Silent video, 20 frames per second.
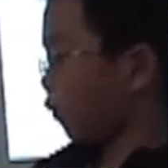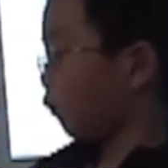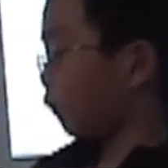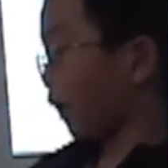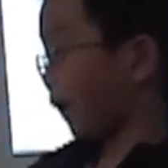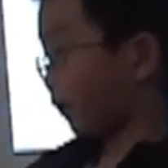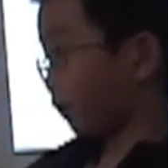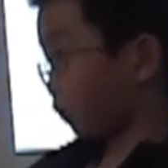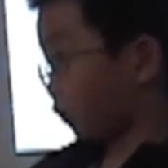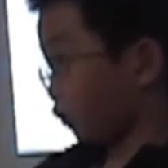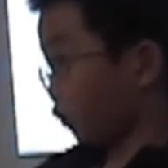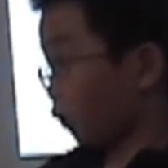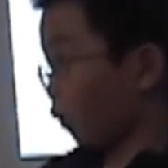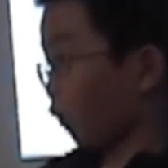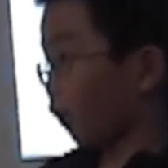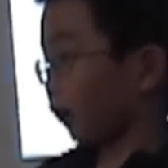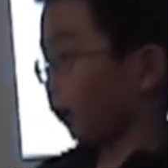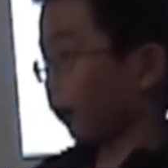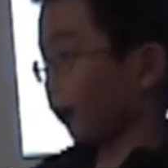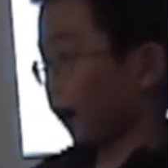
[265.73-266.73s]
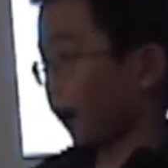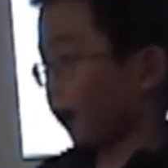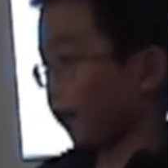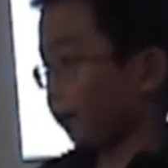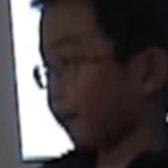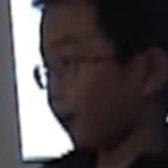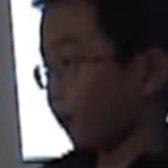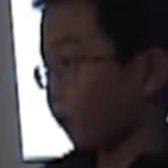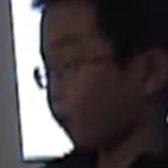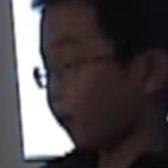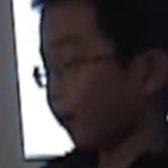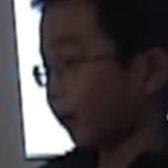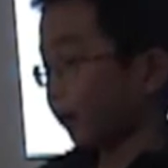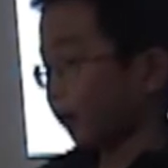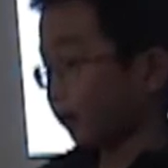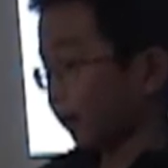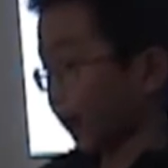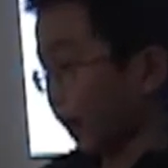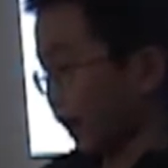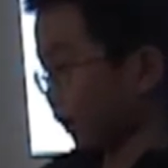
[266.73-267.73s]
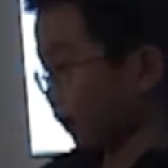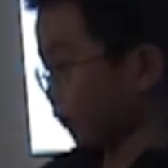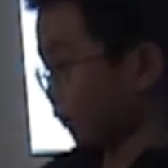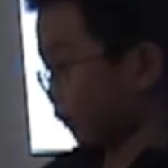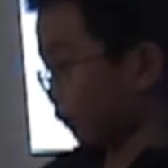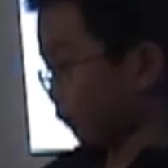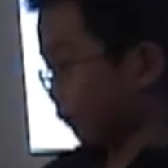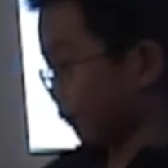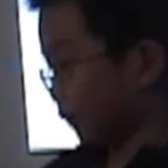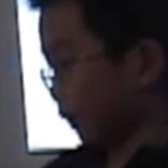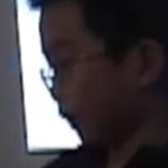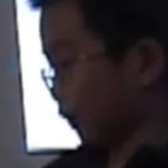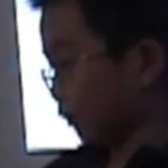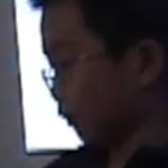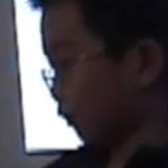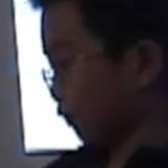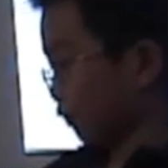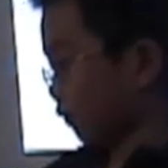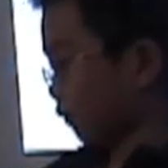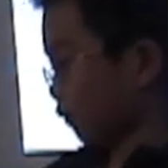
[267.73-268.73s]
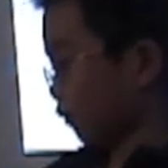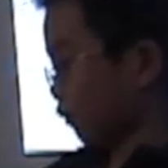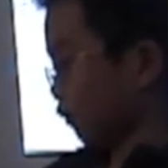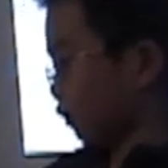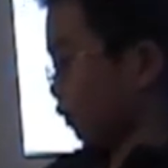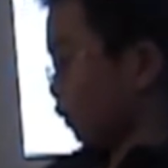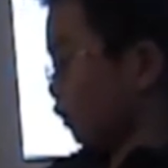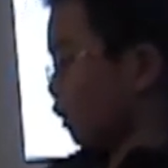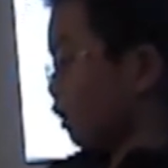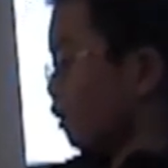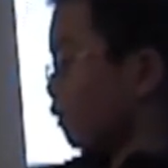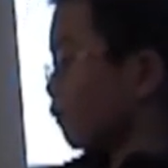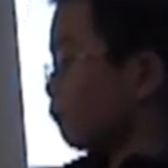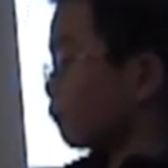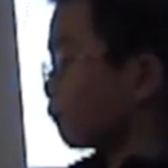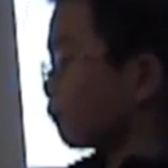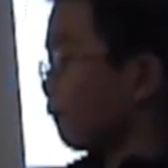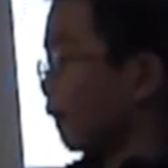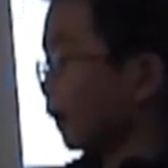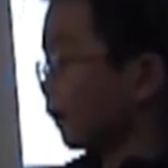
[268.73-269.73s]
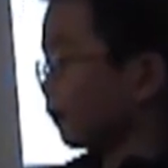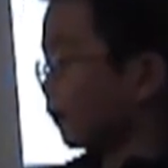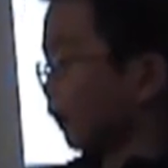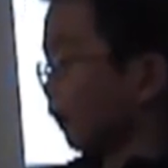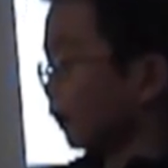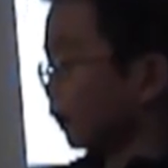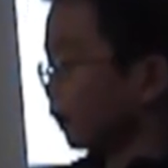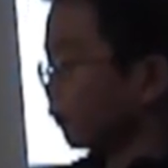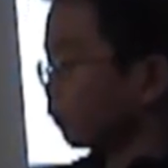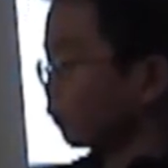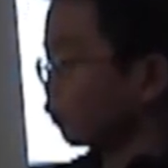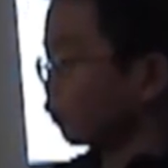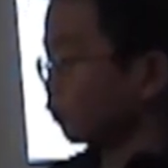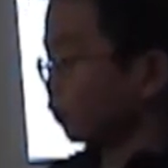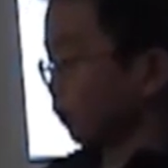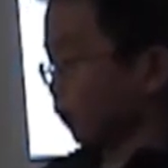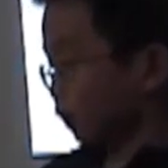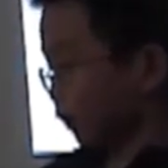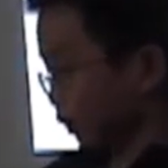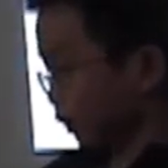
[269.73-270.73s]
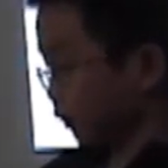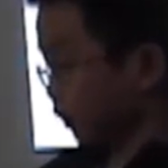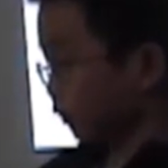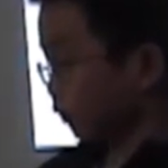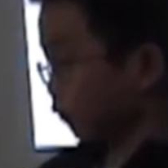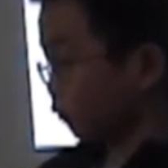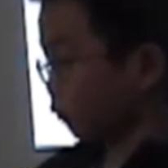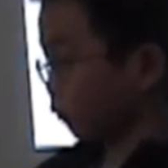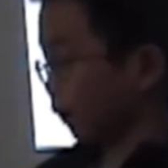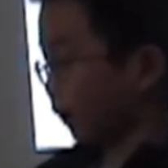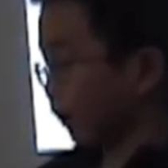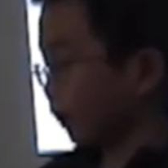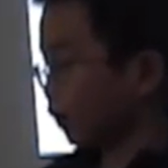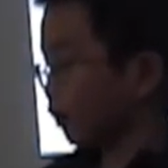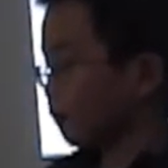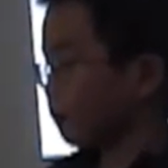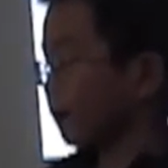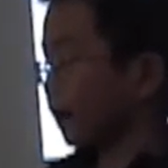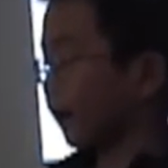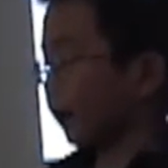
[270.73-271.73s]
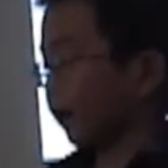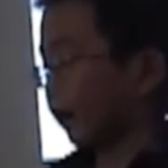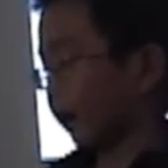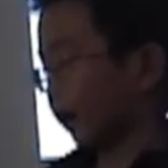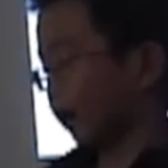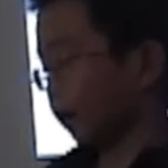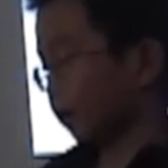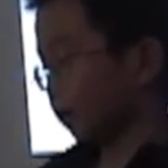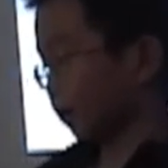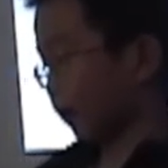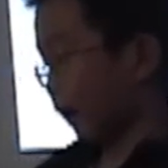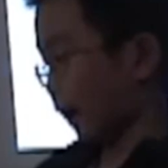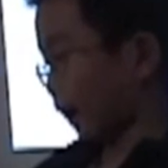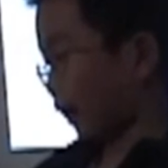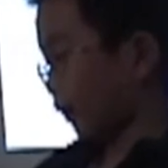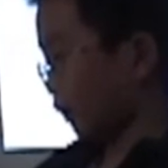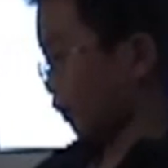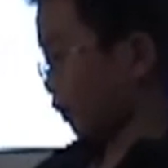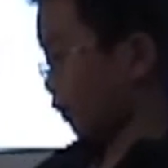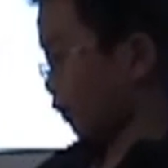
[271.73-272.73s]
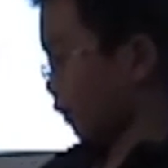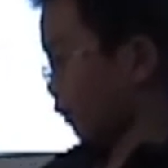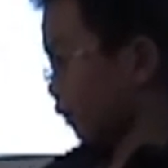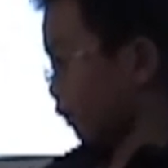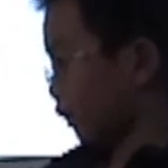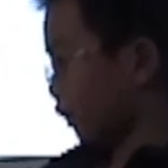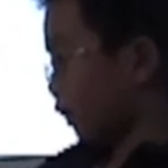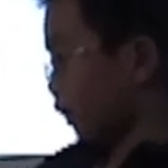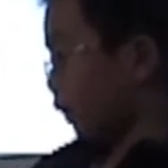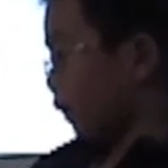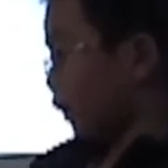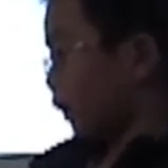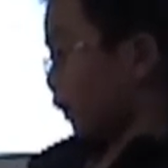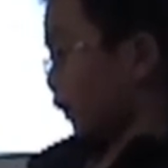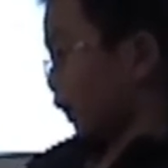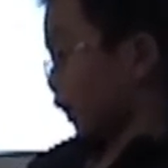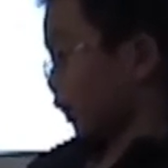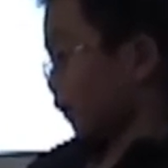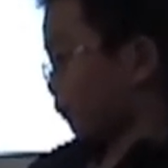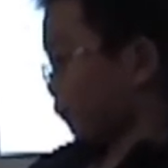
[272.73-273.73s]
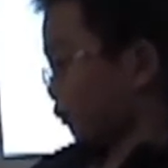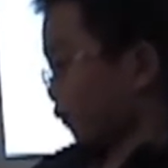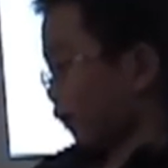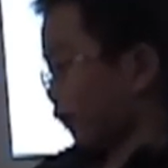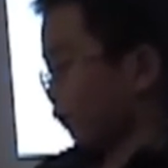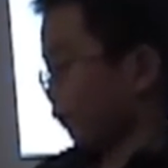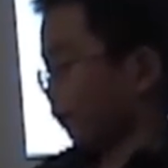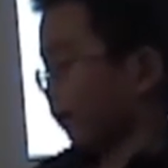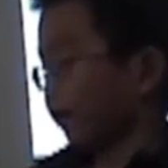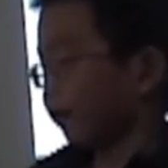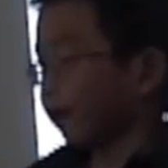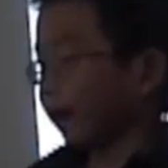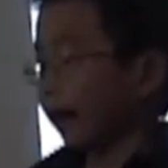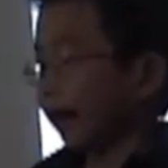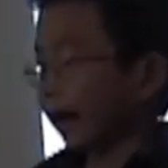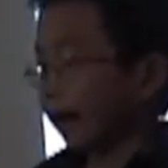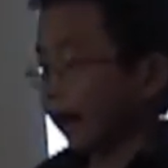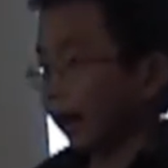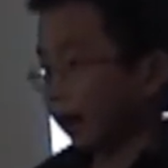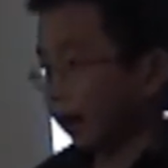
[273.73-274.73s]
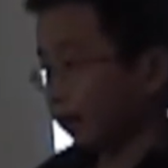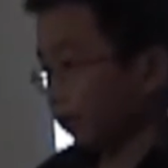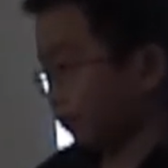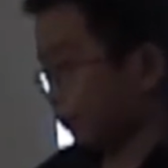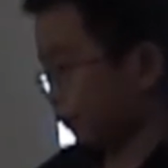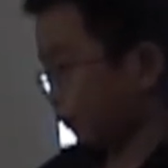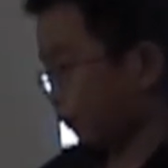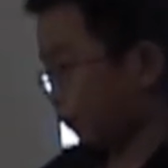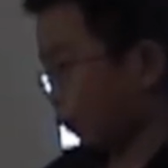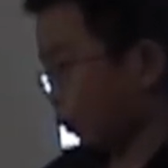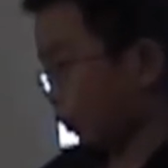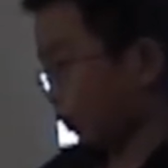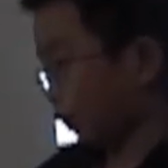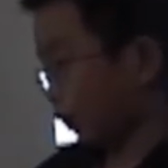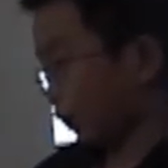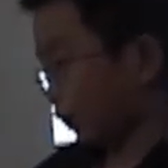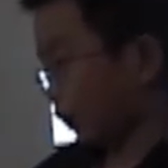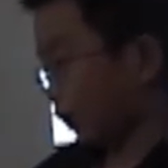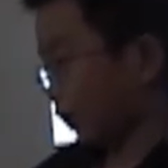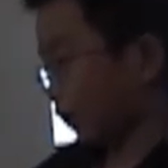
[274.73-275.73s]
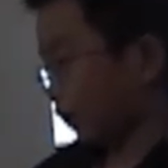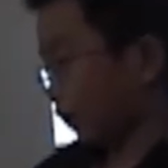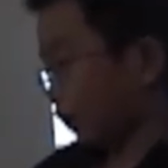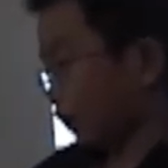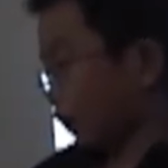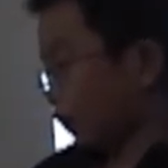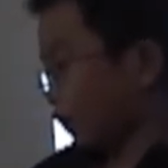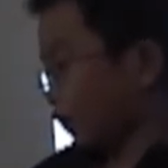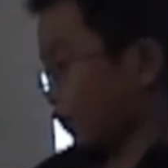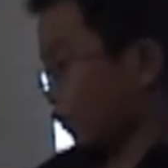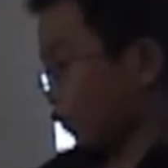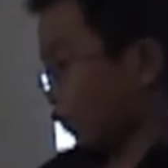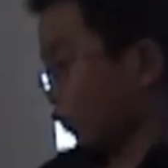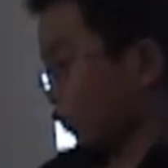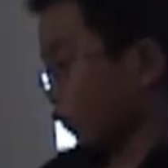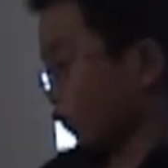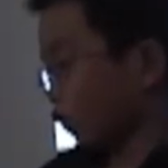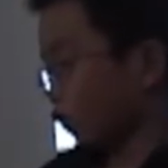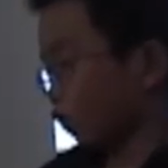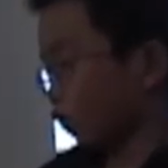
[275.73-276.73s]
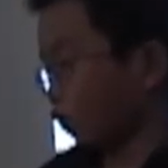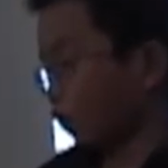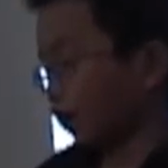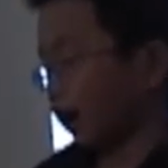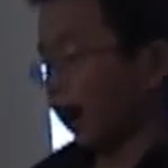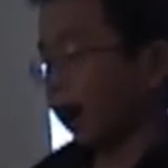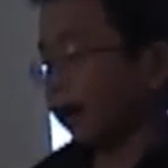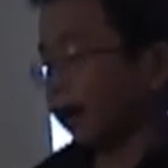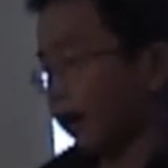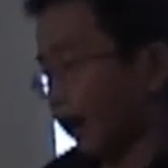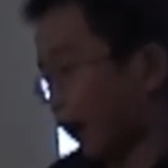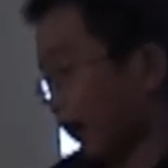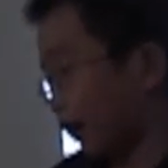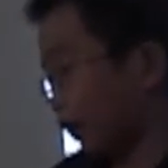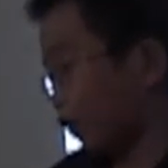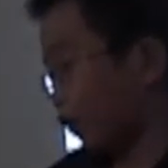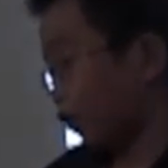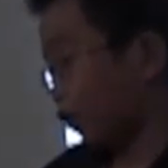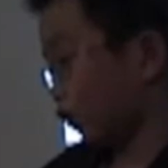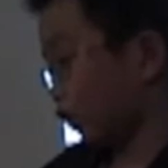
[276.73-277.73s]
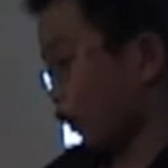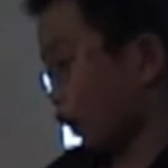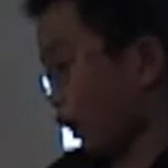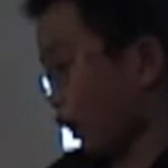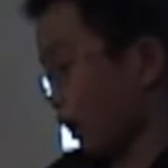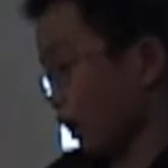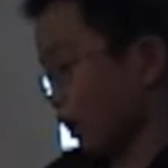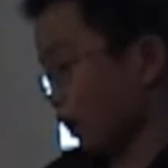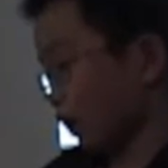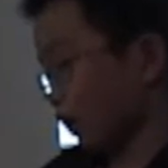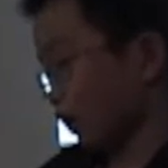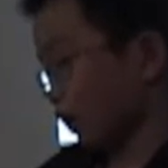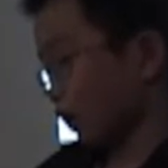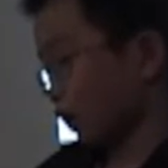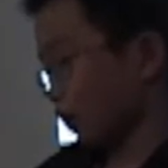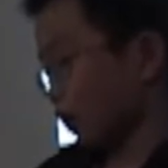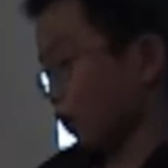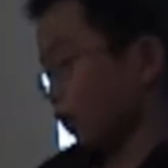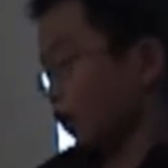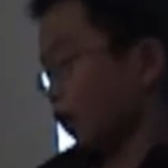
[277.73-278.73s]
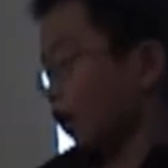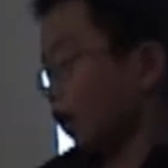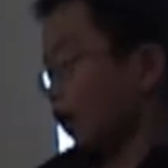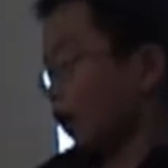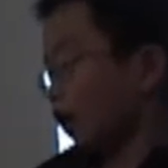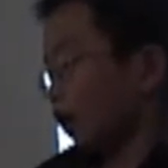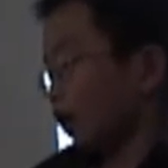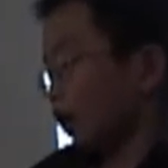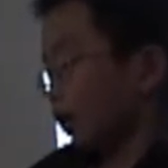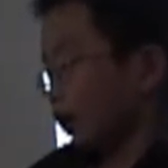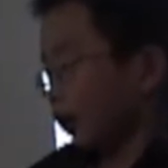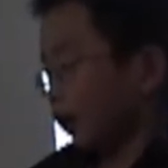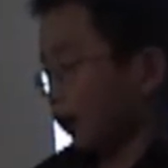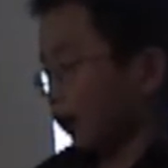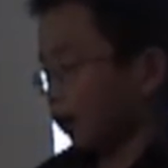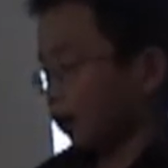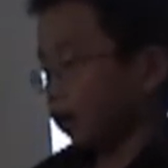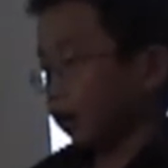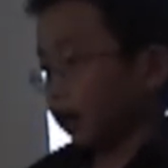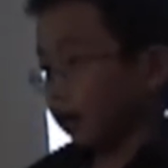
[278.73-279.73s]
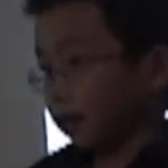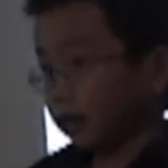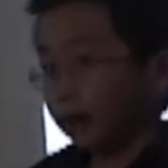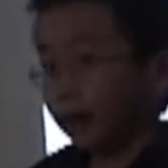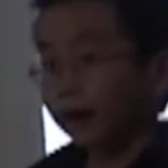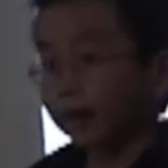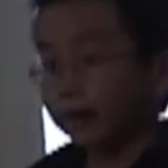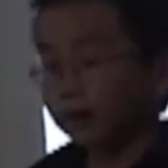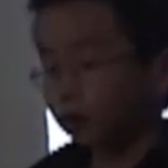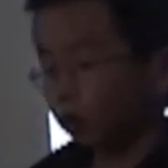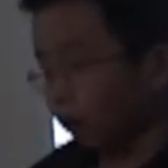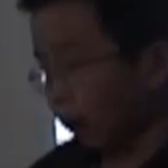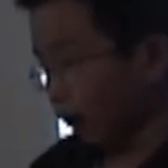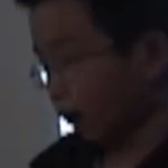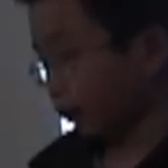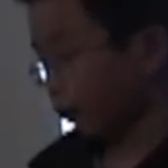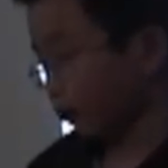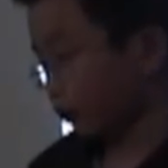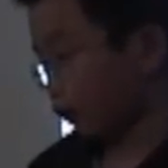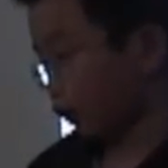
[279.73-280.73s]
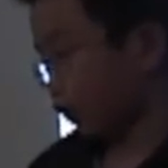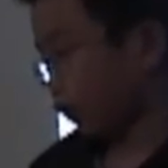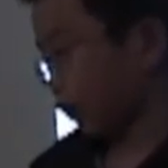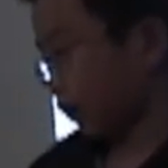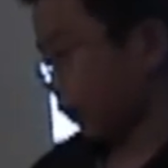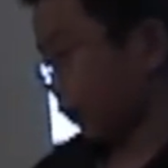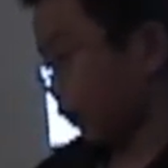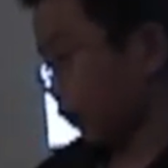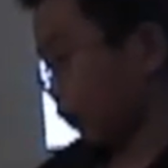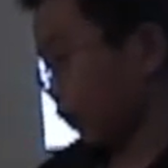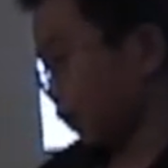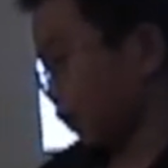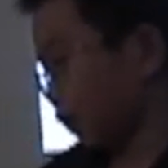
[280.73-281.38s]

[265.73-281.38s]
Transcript: Ways to organize my weekly activities. My daily routine is wake up at 8:10, eat breakfast at 8:40, go to school at 9 o'clock, eat lunch at 12:30,